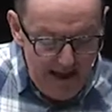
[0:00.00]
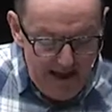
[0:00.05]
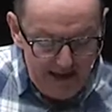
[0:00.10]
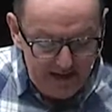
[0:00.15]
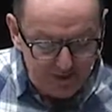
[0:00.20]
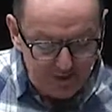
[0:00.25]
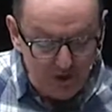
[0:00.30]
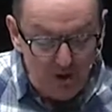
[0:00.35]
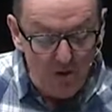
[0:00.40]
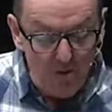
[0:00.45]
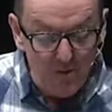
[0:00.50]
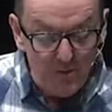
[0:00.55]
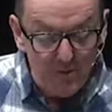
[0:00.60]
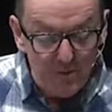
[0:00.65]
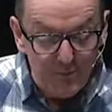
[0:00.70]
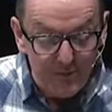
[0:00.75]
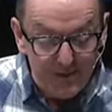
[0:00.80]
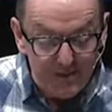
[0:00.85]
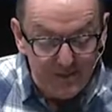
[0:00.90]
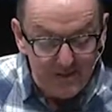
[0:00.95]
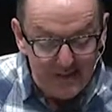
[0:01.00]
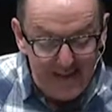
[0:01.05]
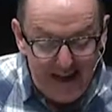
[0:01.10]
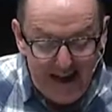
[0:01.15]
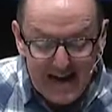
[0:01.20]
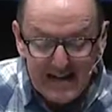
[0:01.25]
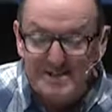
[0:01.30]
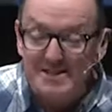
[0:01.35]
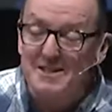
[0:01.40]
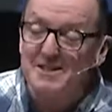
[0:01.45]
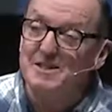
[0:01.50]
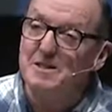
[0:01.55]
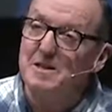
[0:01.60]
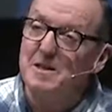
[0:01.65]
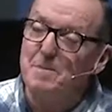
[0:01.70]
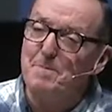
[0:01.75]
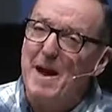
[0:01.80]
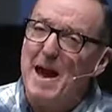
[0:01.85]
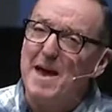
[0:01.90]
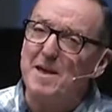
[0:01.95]
And so the essence of
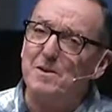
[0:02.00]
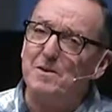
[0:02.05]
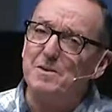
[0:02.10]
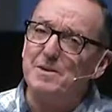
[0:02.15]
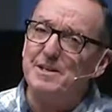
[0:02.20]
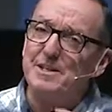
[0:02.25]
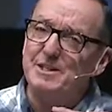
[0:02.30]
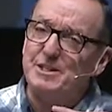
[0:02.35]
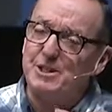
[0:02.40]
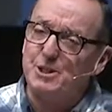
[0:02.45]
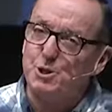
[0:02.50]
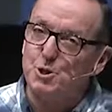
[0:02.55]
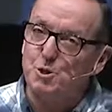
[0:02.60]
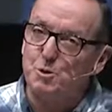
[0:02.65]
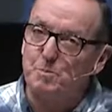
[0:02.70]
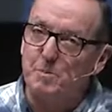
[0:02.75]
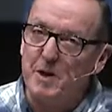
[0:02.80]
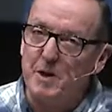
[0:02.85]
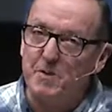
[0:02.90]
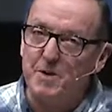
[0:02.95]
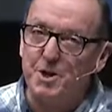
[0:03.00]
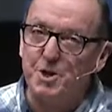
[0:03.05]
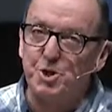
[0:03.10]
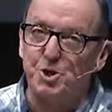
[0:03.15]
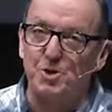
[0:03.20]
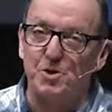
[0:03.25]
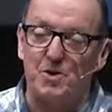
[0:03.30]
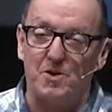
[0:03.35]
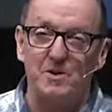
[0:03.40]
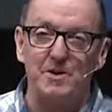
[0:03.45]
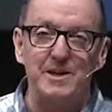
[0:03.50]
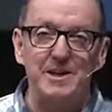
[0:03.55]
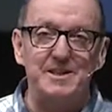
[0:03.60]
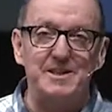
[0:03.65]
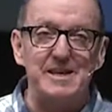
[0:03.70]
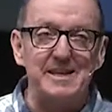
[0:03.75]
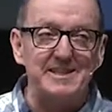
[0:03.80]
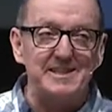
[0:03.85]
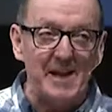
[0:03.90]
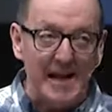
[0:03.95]
the battle, it's spiritual.
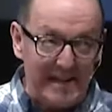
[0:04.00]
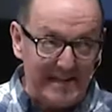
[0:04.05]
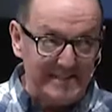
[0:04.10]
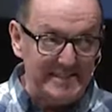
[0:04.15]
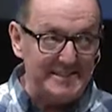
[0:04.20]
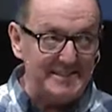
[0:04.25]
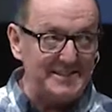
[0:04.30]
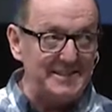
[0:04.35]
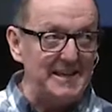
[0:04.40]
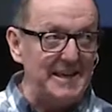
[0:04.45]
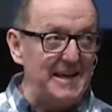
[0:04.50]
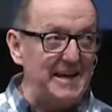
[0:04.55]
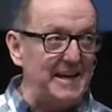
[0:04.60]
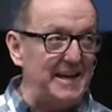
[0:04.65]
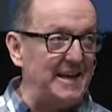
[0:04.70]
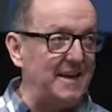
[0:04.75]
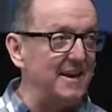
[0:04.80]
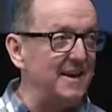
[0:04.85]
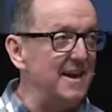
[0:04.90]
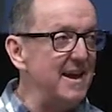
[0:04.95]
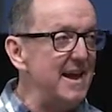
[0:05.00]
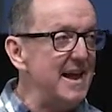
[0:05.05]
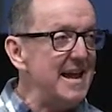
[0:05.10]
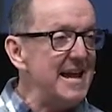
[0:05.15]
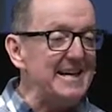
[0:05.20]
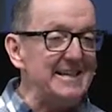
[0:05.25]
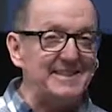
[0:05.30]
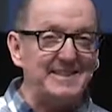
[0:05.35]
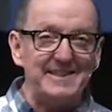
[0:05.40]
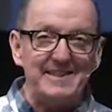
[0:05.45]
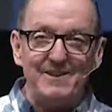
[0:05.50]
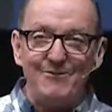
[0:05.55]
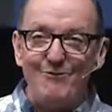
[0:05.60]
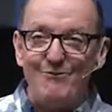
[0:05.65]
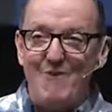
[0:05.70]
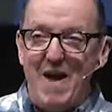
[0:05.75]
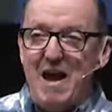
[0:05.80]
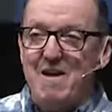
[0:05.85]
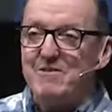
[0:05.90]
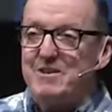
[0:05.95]
It's unseen. It's
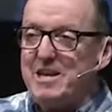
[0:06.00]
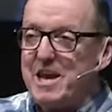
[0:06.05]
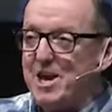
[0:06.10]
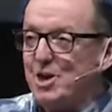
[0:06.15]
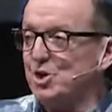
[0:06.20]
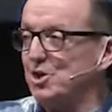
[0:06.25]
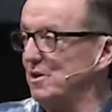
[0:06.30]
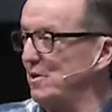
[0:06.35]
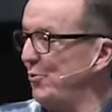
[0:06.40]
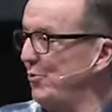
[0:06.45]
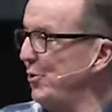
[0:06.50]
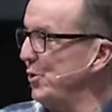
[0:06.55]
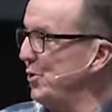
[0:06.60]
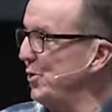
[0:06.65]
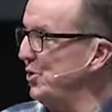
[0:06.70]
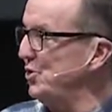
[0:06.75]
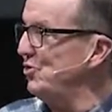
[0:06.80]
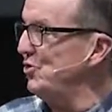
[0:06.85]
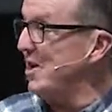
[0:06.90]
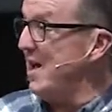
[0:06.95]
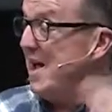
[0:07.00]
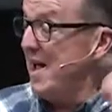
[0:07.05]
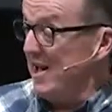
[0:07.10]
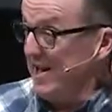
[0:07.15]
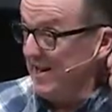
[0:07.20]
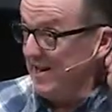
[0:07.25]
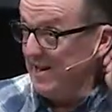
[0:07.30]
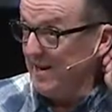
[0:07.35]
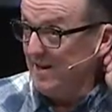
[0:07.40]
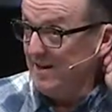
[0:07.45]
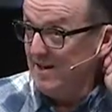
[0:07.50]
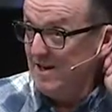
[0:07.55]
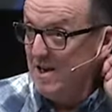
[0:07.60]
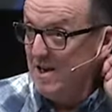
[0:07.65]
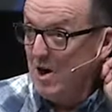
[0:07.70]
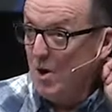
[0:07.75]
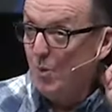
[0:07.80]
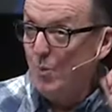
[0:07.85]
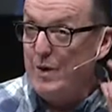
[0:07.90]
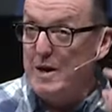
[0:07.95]
foundational for Christianity.
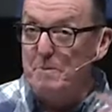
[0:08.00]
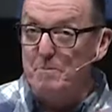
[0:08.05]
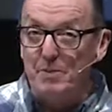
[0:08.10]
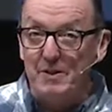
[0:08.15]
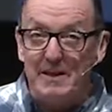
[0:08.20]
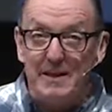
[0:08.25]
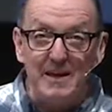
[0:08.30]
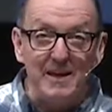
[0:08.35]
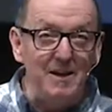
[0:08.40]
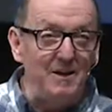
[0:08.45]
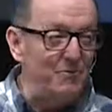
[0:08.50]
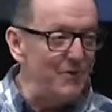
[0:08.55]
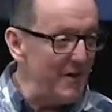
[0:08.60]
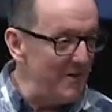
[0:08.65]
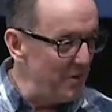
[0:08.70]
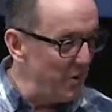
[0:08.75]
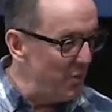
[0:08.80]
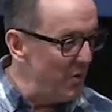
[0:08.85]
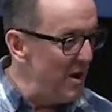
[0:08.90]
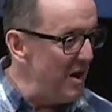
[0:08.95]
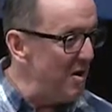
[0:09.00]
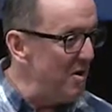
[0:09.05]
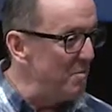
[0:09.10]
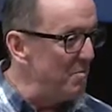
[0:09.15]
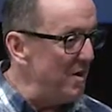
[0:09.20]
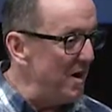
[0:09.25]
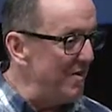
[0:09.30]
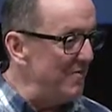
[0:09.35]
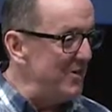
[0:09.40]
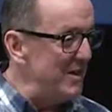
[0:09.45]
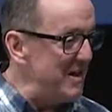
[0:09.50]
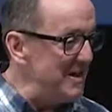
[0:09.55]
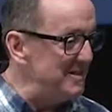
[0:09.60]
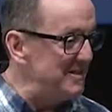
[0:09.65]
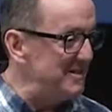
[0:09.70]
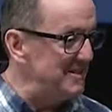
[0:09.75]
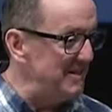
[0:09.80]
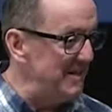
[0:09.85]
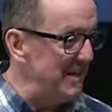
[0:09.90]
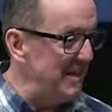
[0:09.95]
We believe in the realm of the
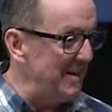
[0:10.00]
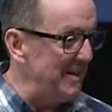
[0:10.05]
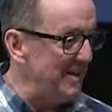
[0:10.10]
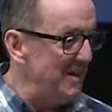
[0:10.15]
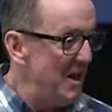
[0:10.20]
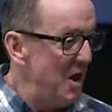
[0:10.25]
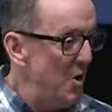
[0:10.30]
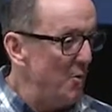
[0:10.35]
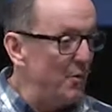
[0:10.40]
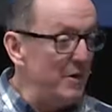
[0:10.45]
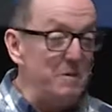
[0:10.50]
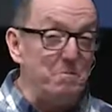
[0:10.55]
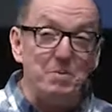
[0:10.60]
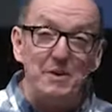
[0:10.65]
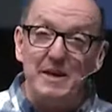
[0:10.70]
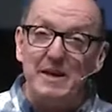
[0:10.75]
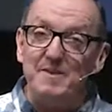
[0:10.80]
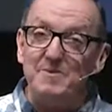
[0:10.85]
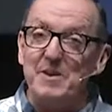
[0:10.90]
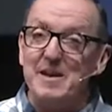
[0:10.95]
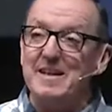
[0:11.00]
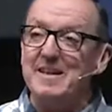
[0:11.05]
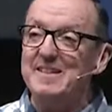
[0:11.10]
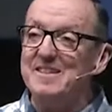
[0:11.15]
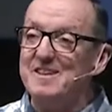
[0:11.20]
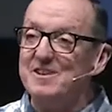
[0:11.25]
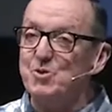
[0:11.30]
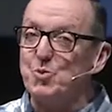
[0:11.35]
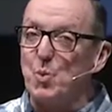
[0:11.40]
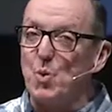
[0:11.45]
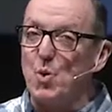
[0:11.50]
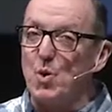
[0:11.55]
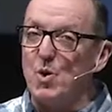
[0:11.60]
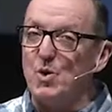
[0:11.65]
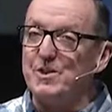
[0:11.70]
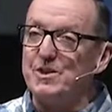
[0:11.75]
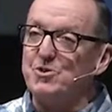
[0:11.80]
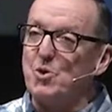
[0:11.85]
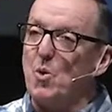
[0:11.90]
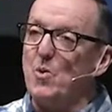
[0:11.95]
unseen. We believe that in this
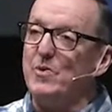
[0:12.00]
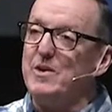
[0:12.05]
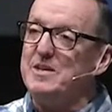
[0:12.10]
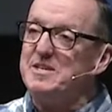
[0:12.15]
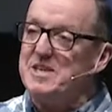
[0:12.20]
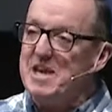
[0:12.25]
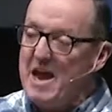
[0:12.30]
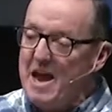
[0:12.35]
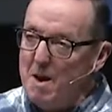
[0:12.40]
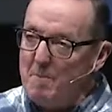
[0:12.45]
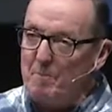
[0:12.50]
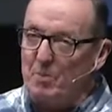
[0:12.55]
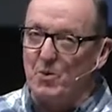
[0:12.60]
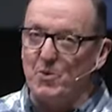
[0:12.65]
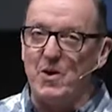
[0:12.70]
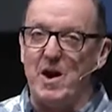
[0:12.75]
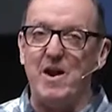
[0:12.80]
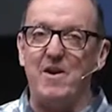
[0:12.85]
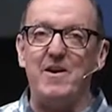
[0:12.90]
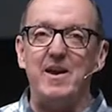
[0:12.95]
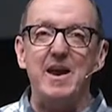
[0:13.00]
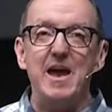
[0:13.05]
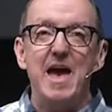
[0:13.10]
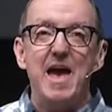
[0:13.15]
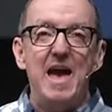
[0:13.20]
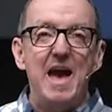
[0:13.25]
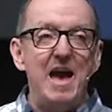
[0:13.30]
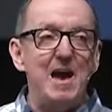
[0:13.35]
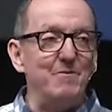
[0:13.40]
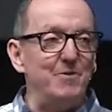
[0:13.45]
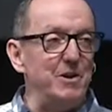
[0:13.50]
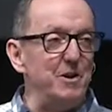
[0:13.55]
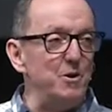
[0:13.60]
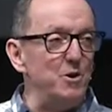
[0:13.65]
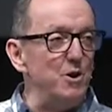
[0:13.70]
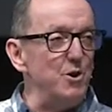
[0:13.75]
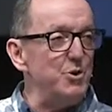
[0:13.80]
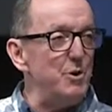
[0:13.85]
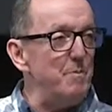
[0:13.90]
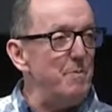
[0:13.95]
world is only temporary. Heaven and
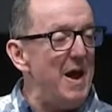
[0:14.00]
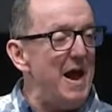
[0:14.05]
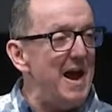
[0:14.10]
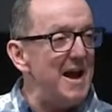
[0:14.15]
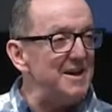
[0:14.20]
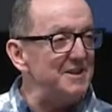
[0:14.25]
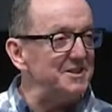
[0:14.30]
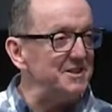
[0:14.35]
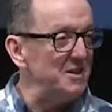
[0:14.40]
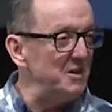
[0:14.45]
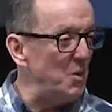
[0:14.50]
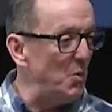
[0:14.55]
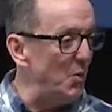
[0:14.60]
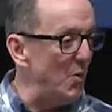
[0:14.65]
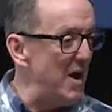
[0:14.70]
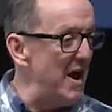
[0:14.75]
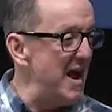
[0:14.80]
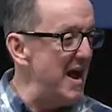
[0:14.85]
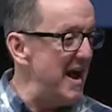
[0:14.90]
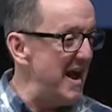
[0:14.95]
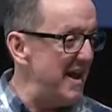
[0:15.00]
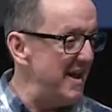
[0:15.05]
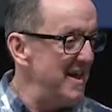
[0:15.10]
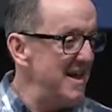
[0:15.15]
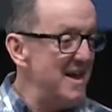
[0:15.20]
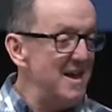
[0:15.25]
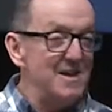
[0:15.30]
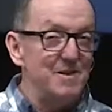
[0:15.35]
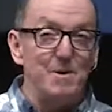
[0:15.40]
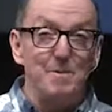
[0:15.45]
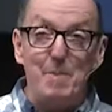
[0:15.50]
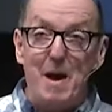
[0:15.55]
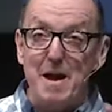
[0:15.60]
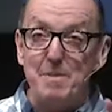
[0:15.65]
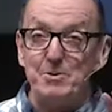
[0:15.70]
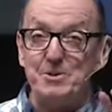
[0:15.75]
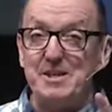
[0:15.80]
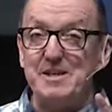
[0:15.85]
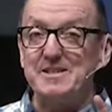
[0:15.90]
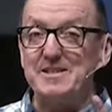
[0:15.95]
earth are passing away. The
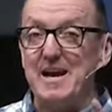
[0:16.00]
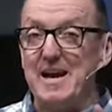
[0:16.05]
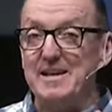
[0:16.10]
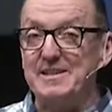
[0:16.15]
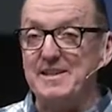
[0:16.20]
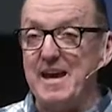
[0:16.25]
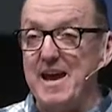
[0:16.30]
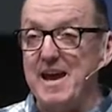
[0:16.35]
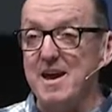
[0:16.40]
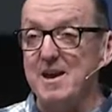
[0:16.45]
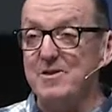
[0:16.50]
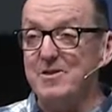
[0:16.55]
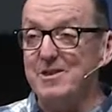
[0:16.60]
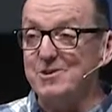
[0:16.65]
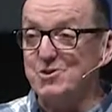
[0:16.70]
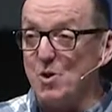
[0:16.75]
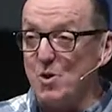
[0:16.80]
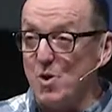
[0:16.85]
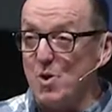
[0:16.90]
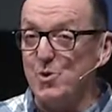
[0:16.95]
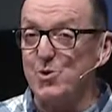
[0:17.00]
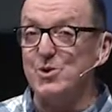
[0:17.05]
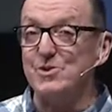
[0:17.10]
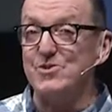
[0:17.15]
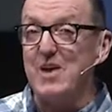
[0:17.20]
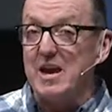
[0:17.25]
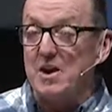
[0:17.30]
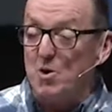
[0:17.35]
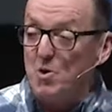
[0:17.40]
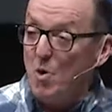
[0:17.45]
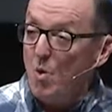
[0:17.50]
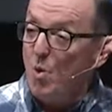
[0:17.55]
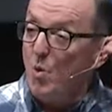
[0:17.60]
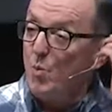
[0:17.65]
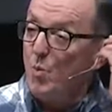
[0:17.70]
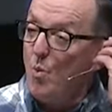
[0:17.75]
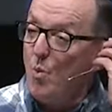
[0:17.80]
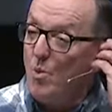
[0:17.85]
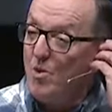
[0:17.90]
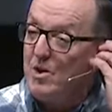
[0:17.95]
Bible says in Isaiah, this earth is like an
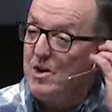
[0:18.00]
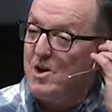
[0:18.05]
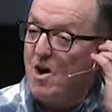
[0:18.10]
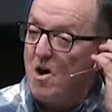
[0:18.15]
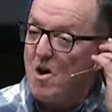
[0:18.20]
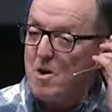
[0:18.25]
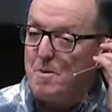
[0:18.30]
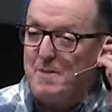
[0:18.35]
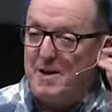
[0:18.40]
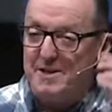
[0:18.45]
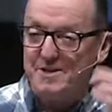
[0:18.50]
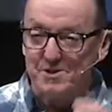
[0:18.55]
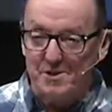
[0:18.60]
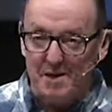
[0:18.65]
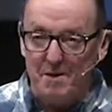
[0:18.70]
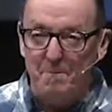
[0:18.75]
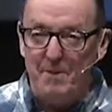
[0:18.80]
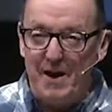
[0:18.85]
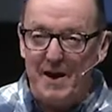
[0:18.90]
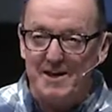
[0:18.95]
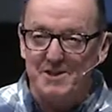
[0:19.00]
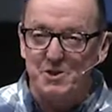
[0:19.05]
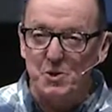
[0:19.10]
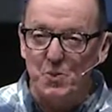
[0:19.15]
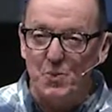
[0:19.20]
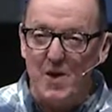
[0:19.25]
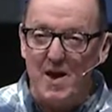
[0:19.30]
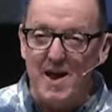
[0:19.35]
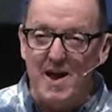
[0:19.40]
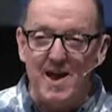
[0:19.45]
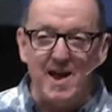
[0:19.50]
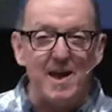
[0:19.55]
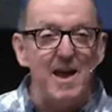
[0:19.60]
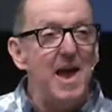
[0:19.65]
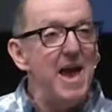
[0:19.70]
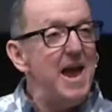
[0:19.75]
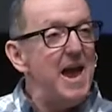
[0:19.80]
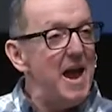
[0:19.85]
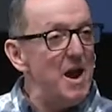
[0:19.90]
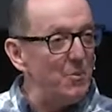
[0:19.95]
old worn garment. It's going to pass away.
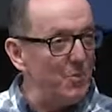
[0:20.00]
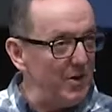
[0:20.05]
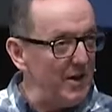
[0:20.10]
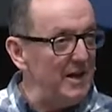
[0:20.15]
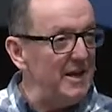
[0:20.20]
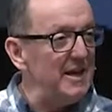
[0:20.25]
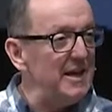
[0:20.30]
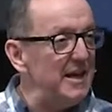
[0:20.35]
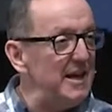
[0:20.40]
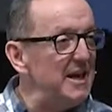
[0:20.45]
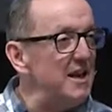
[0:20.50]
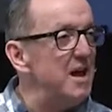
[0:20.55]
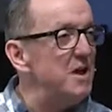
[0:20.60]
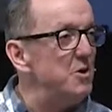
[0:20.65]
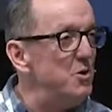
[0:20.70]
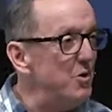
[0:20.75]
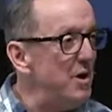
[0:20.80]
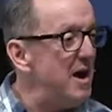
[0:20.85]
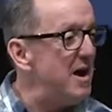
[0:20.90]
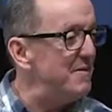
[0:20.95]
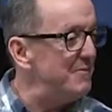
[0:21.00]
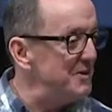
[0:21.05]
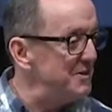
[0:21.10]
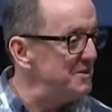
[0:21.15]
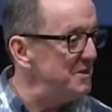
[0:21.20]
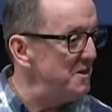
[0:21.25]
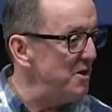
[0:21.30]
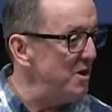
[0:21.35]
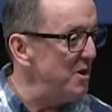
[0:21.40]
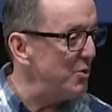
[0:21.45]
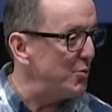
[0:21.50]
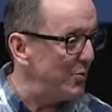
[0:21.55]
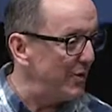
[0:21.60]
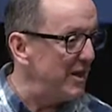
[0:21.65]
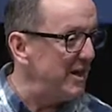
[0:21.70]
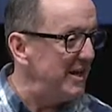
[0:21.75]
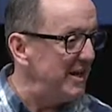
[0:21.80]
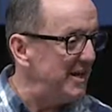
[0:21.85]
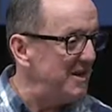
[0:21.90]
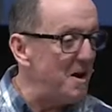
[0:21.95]
And we're going to get a new heavens and earth. We're
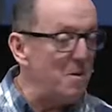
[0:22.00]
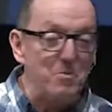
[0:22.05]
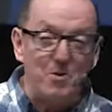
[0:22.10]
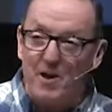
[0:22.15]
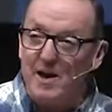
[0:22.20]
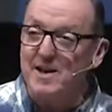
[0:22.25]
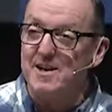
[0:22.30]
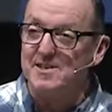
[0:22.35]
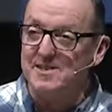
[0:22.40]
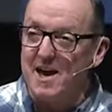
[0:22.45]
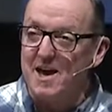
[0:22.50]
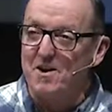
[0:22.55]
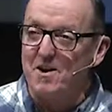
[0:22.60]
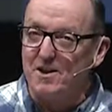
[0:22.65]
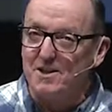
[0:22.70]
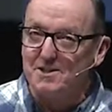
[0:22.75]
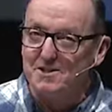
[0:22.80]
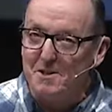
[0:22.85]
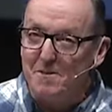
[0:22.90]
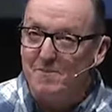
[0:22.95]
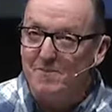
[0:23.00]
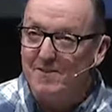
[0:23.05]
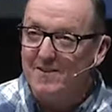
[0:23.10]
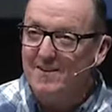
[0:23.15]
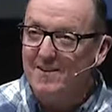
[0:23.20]
going to get upgraded. Is that awesome?